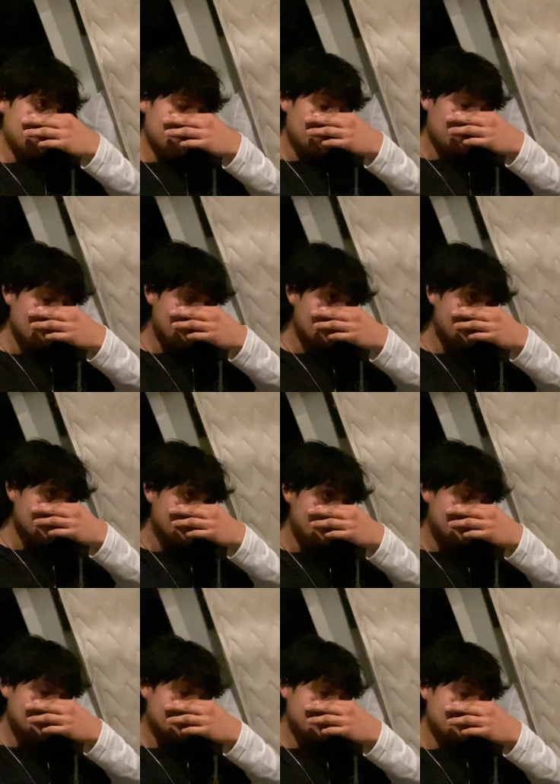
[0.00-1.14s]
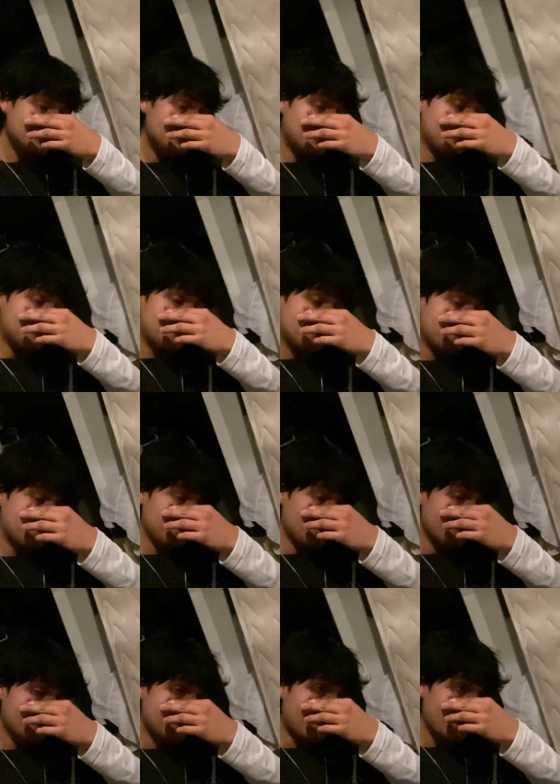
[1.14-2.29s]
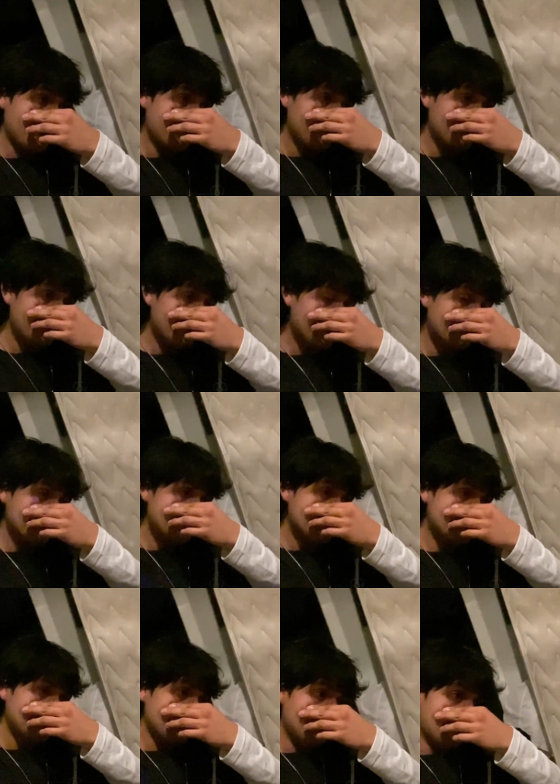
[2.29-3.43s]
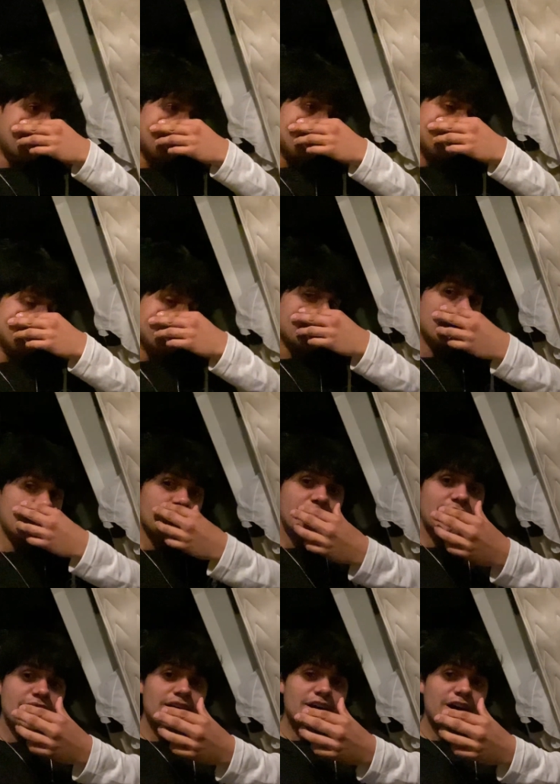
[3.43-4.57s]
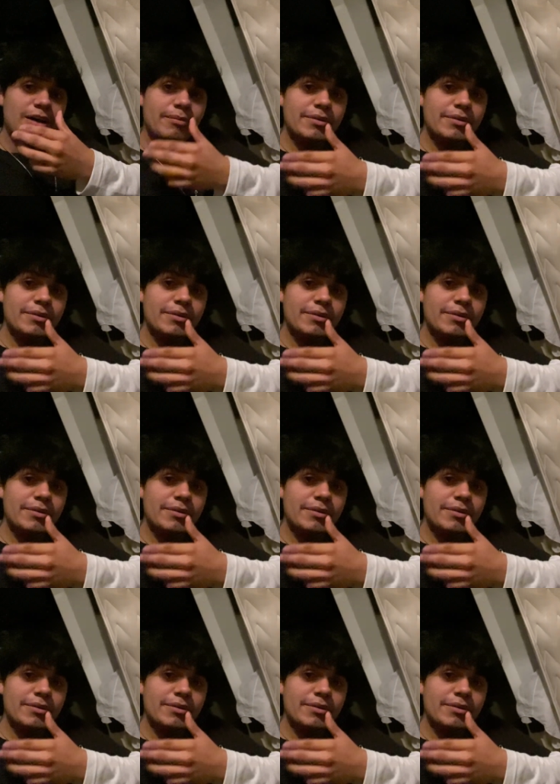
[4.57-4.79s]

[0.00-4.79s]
I'm just so tired right now, so I'm